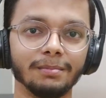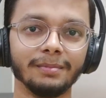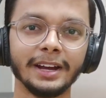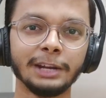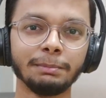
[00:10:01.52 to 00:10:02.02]

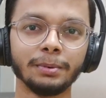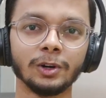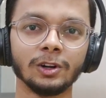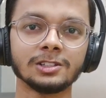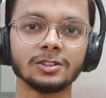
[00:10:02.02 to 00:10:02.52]
many people
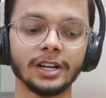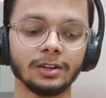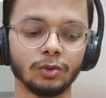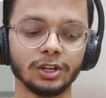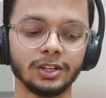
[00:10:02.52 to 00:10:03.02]
also like
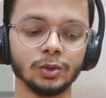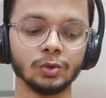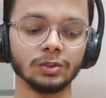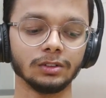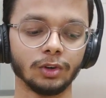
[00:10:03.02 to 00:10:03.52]

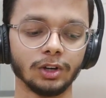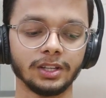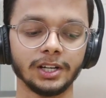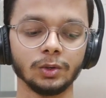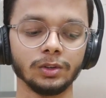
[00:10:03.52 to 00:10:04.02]
what
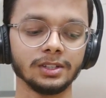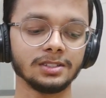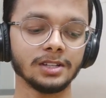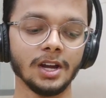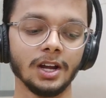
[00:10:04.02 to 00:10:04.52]
they do
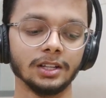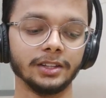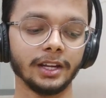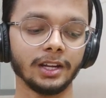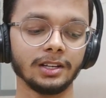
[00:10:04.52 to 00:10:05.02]
is
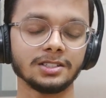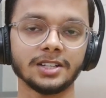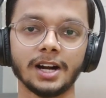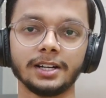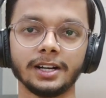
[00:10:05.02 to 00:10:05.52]
they
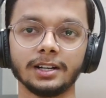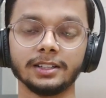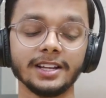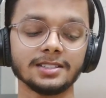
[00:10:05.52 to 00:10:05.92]
directly